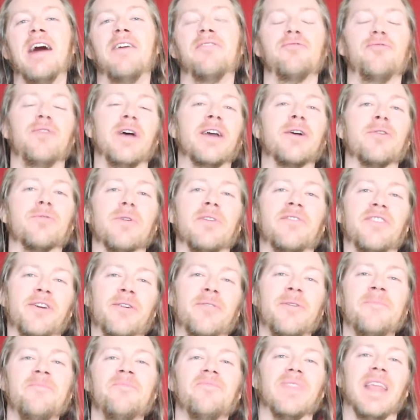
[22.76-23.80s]
FUEGO
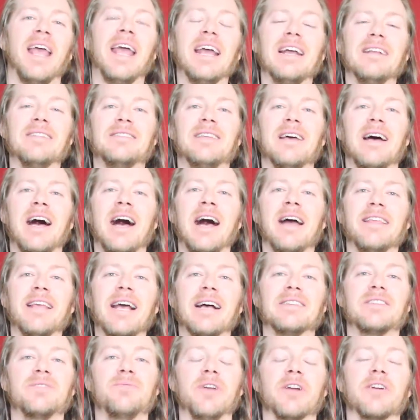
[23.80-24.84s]
review. And
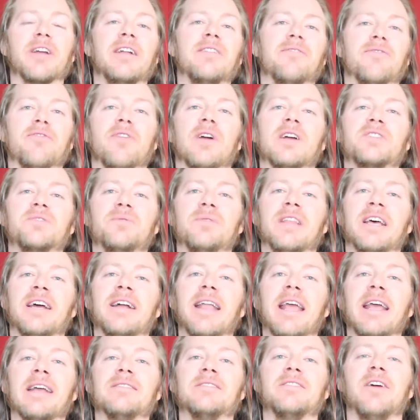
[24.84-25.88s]
yes, we are getting fresh with
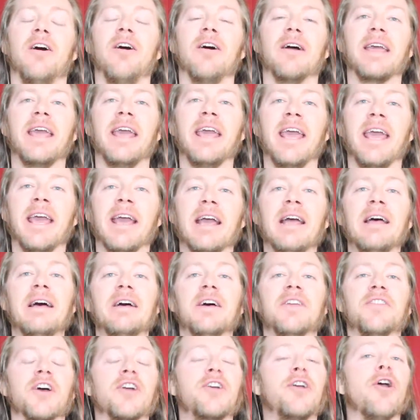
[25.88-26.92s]
it and talking
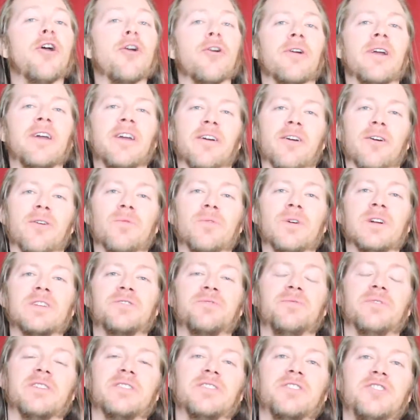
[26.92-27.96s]
The Courier,
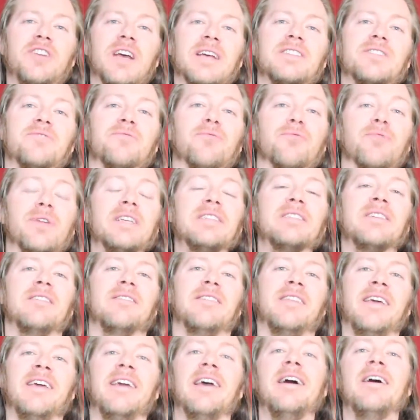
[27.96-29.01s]
which was just
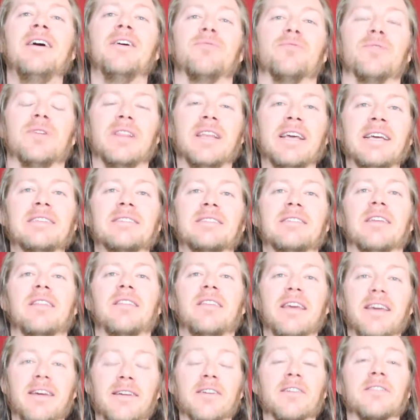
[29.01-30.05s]
recently released to
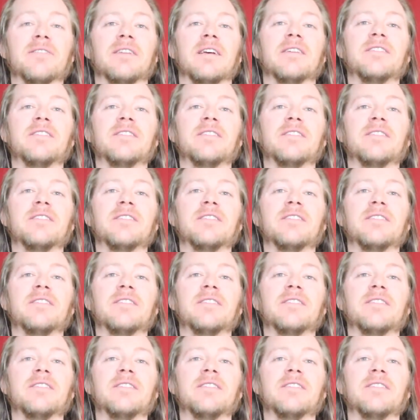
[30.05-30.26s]
theaters.